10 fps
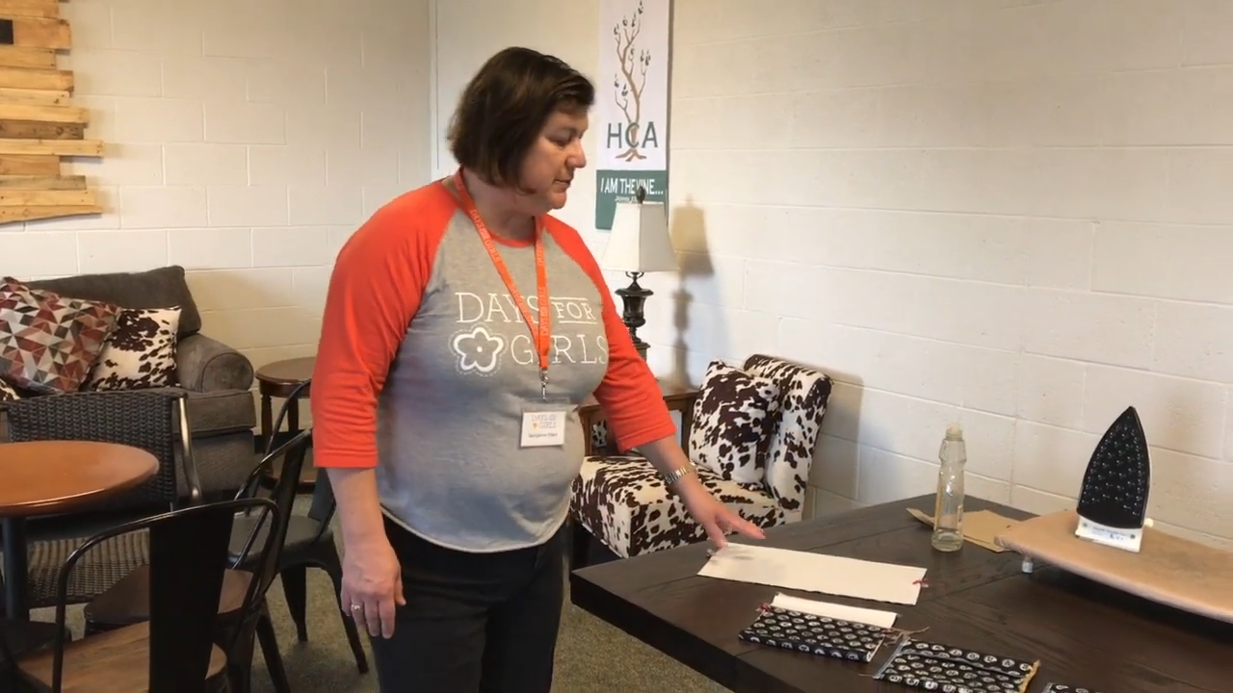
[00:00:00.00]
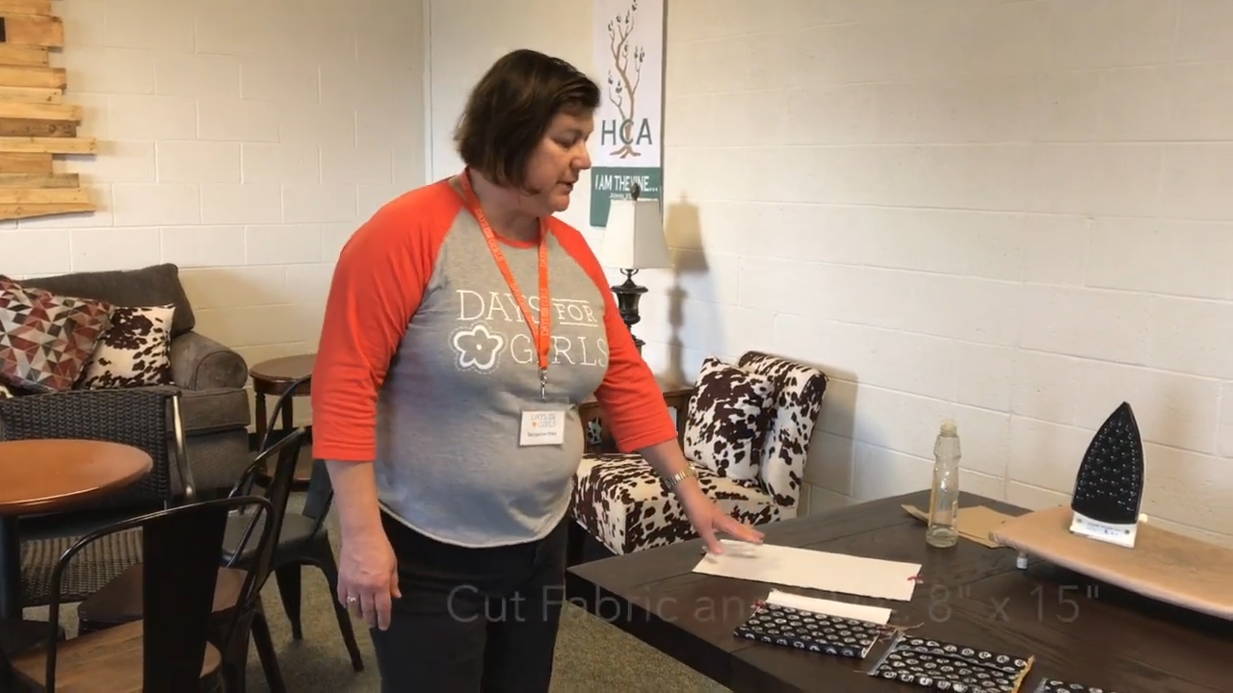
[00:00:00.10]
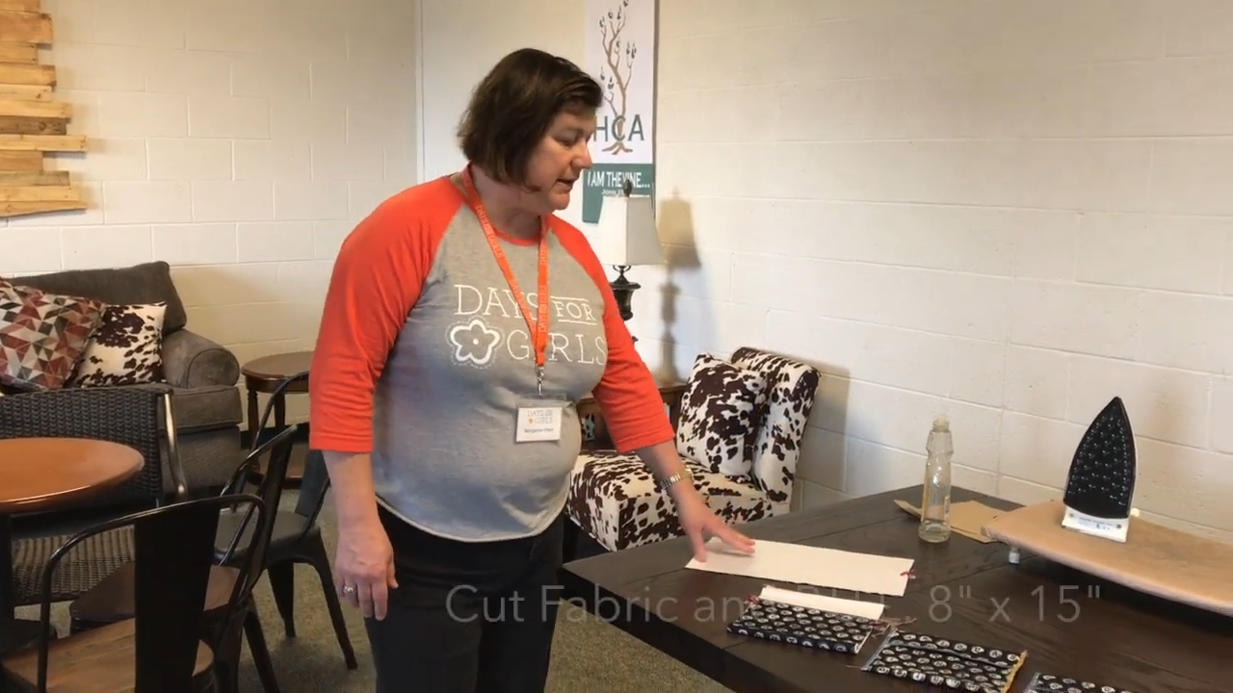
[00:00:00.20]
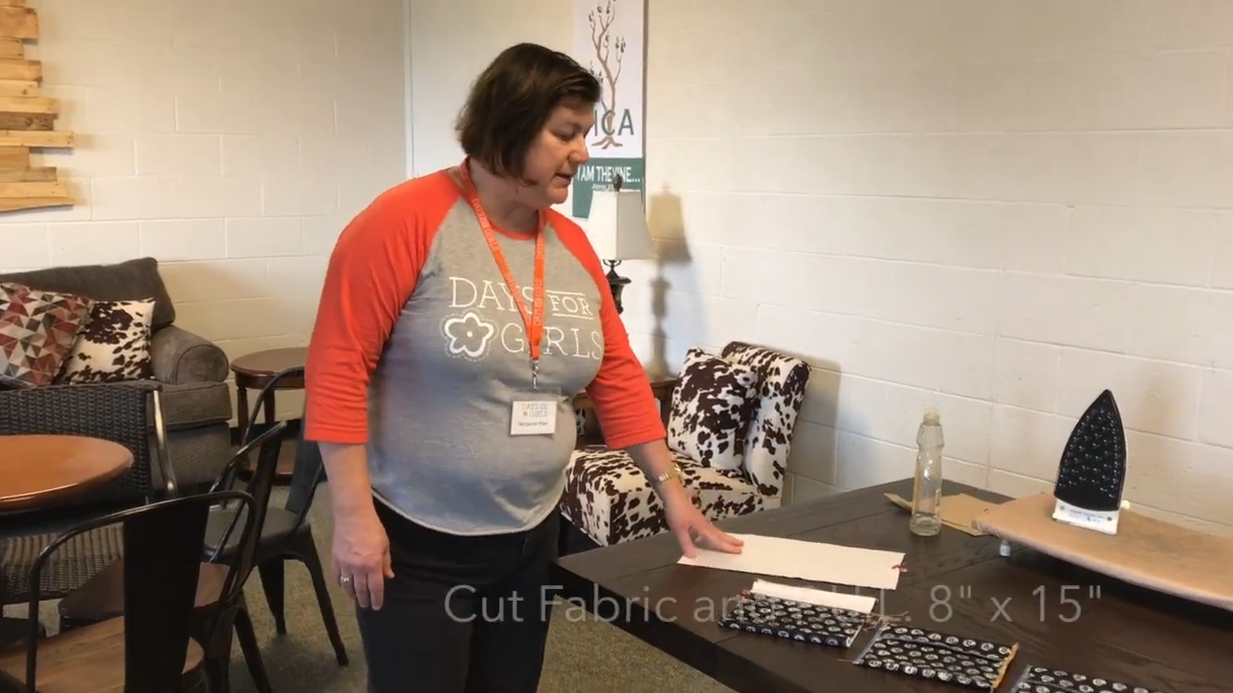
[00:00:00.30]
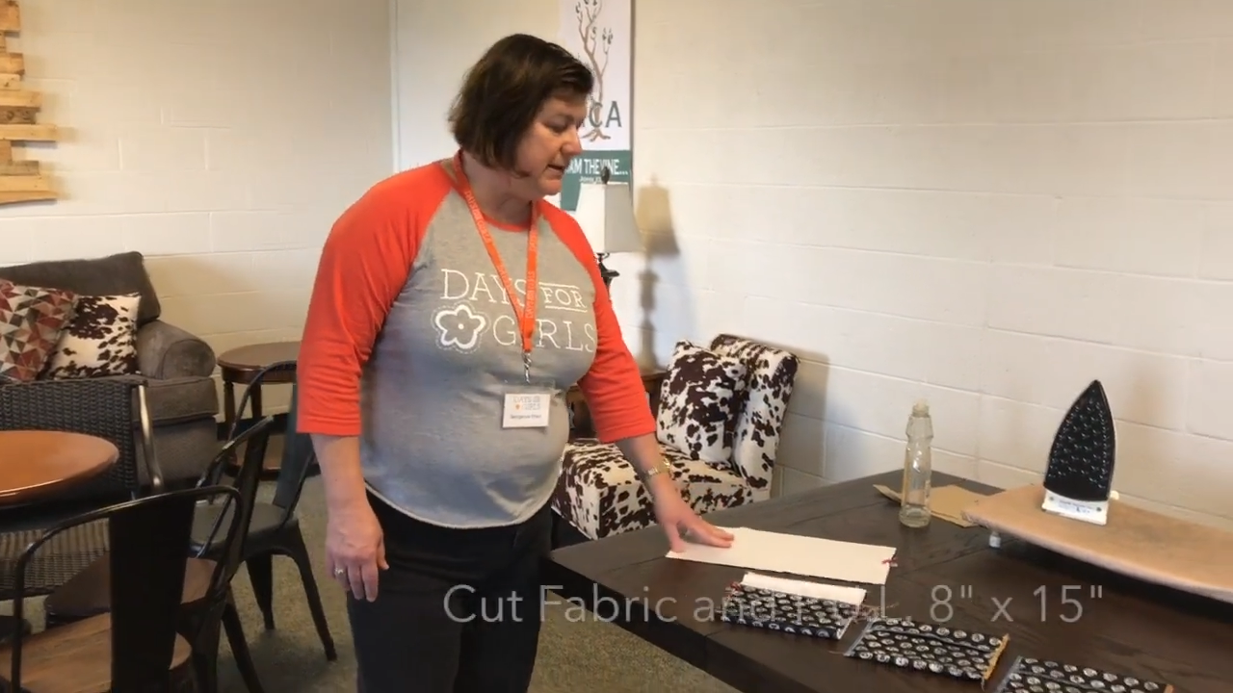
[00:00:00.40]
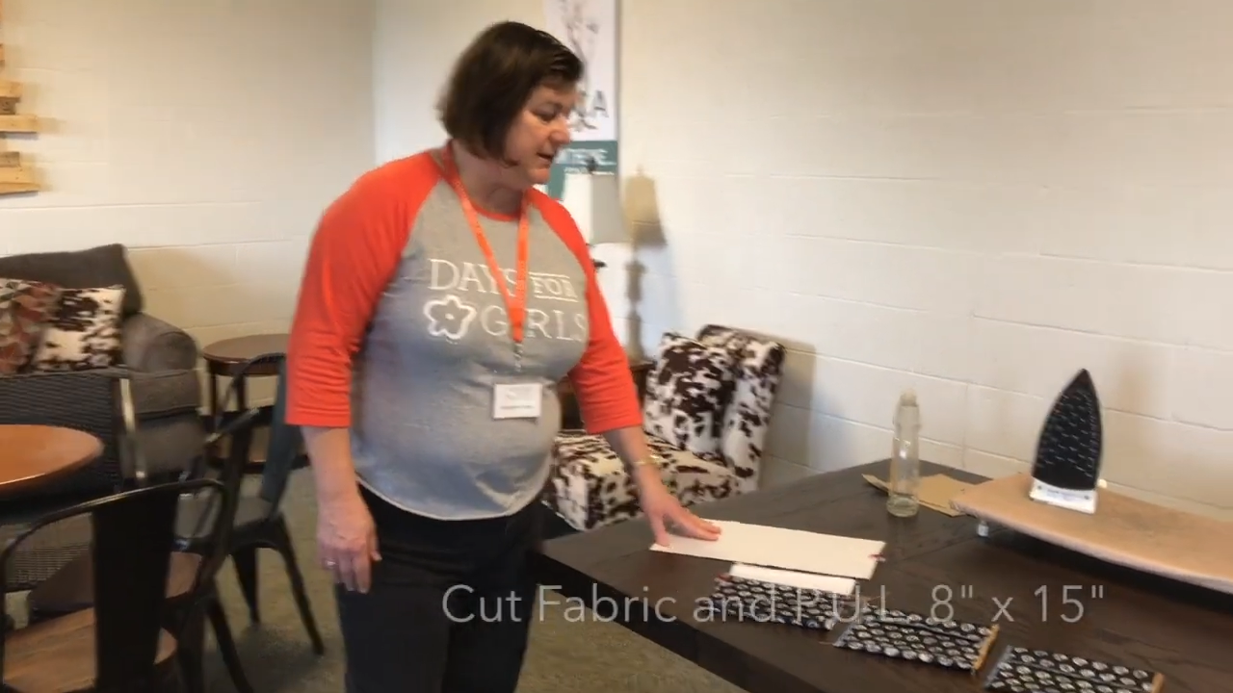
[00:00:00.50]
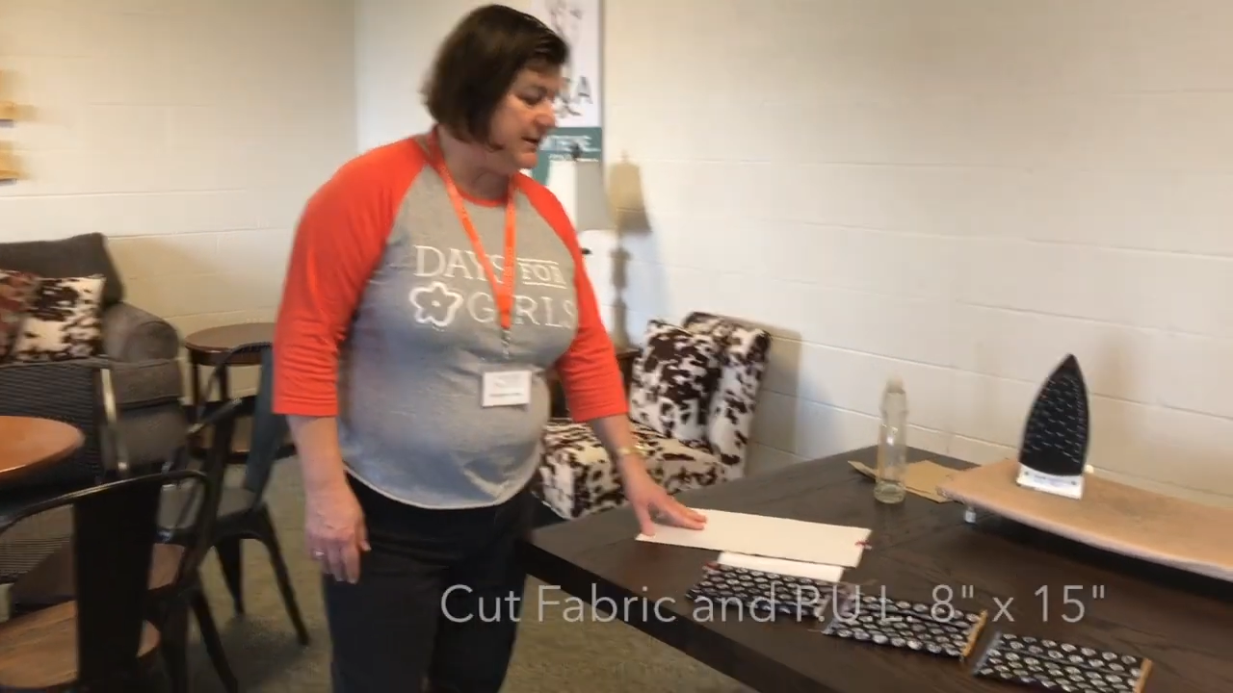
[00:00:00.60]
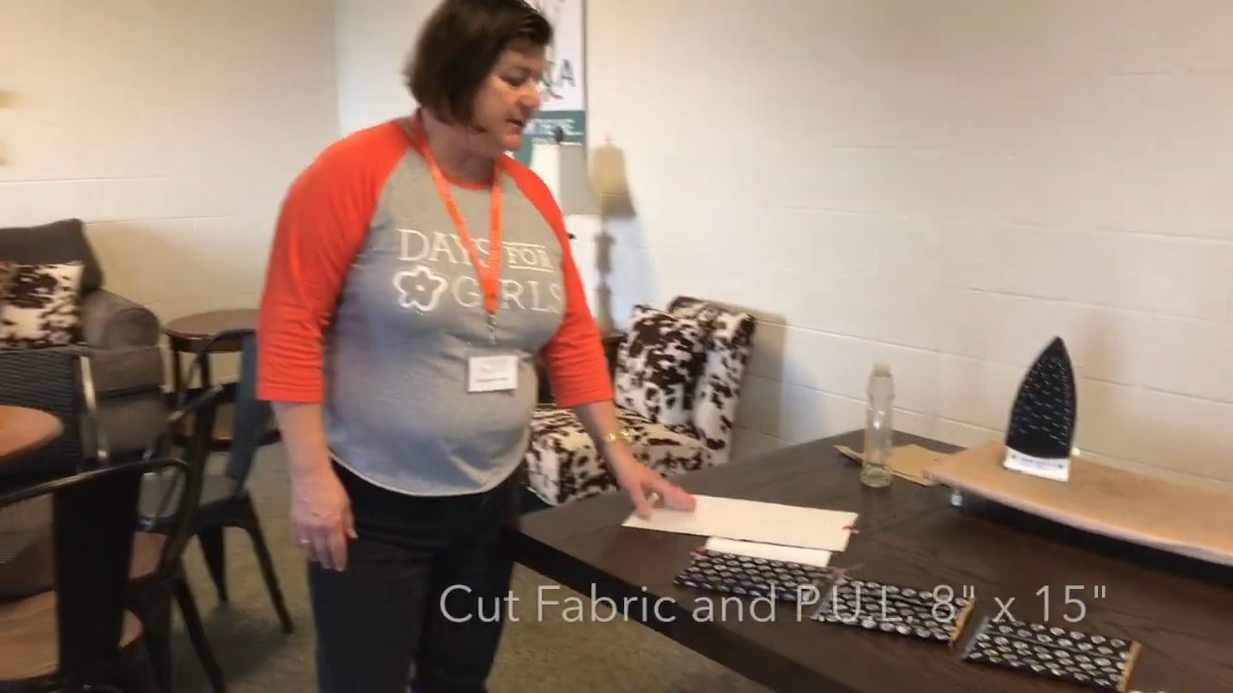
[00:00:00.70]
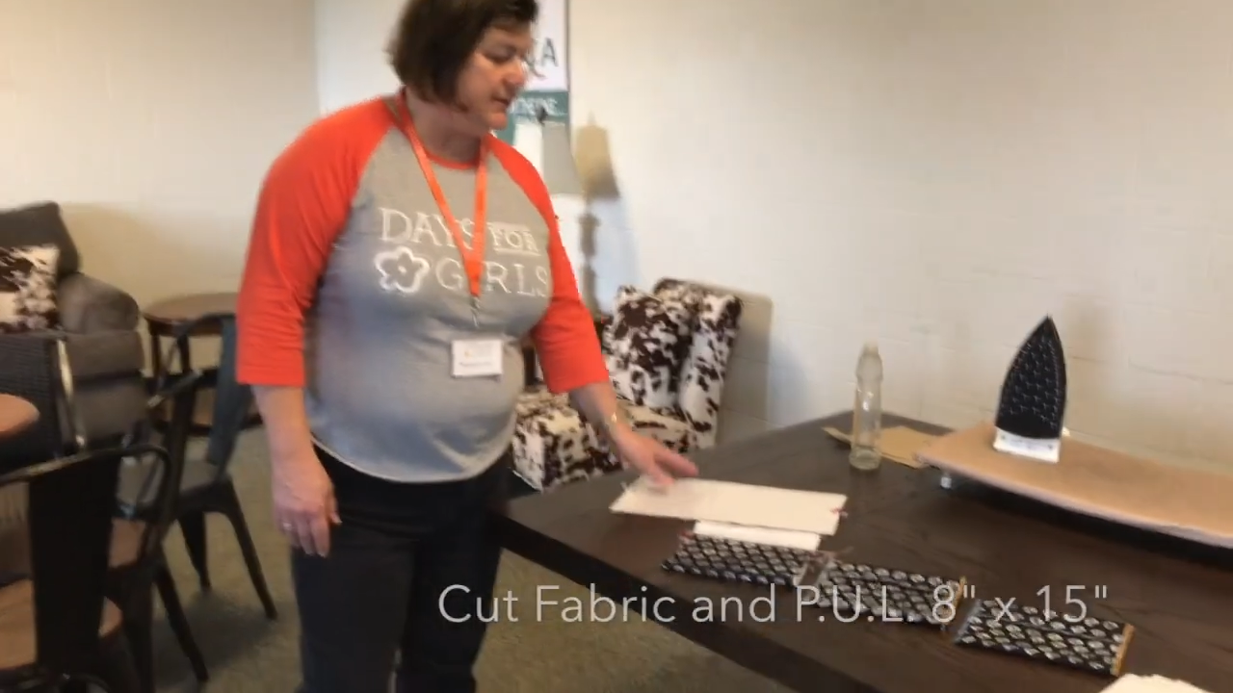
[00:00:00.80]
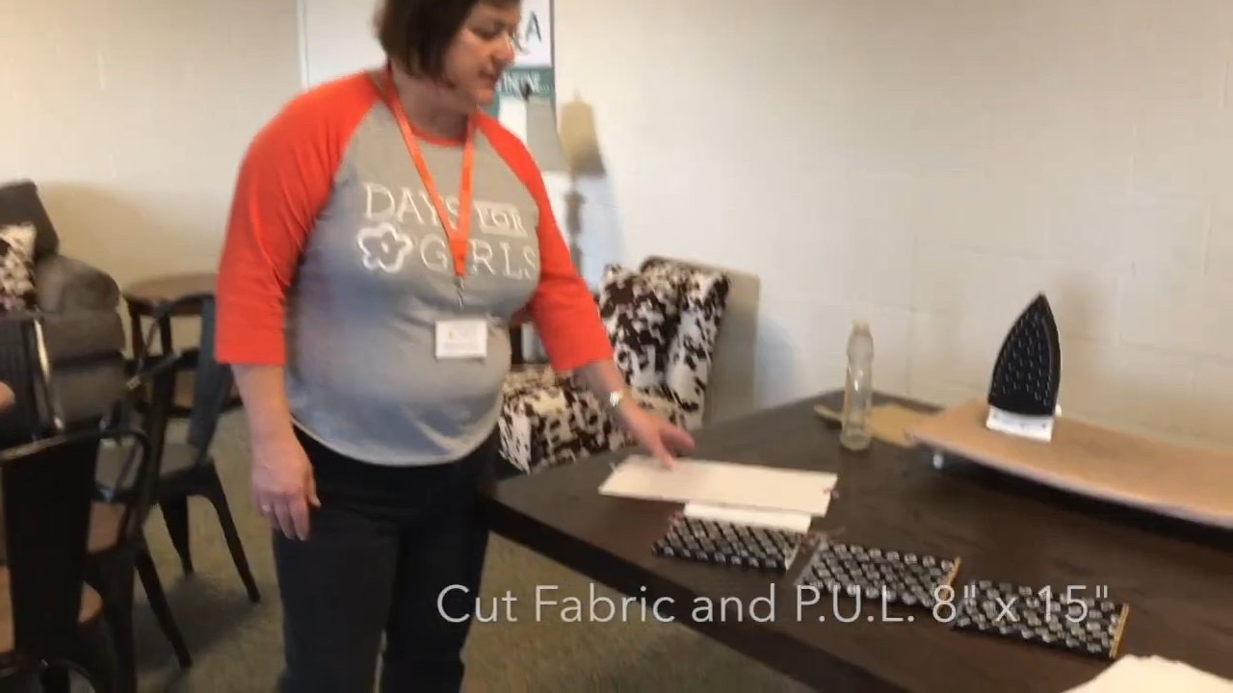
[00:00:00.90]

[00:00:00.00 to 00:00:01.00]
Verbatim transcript: by cutting